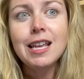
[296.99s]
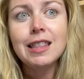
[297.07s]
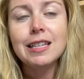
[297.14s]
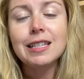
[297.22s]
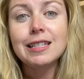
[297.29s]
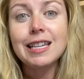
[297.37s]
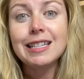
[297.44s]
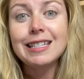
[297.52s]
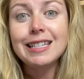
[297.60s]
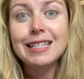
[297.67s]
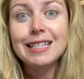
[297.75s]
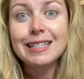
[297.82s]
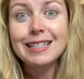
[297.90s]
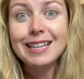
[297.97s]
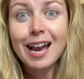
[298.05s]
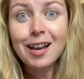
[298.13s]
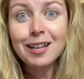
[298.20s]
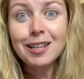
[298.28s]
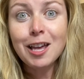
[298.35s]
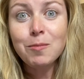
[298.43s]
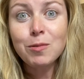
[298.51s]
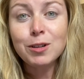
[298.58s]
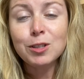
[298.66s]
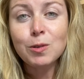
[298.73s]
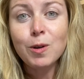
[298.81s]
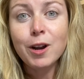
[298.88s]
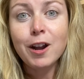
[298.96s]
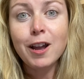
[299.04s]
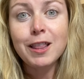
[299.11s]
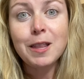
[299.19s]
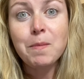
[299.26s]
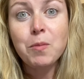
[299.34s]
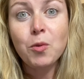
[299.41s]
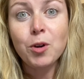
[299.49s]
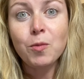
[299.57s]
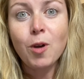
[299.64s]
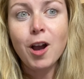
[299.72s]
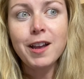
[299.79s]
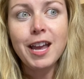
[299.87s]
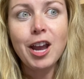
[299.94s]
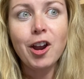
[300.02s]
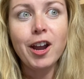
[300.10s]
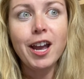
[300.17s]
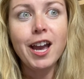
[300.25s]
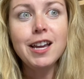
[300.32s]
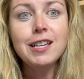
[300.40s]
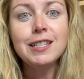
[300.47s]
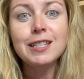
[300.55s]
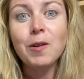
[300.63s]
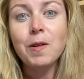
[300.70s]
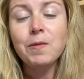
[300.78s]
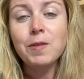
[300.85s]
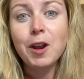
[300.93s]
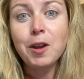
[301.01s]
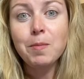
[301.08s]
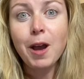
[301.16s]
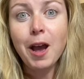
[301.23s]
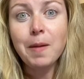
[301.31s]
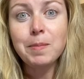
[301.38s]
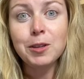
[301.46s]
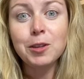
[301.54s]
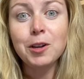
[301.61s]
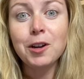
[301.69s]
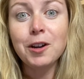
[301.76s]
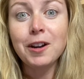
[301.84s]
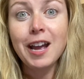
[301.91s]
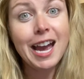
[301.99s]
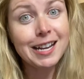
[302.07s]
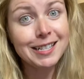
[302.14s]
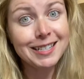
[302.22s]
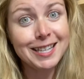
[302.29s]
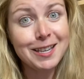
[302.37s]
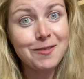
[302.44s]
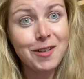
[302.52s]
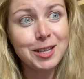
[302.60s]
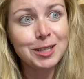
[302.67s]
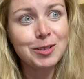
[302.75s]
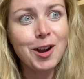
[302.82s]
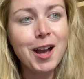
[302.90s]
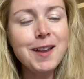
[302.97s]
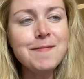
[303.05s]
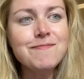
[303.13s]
This is at Disney's Yacht Club Resort in the Boardwalk area, so a very popular, excellent restaurant.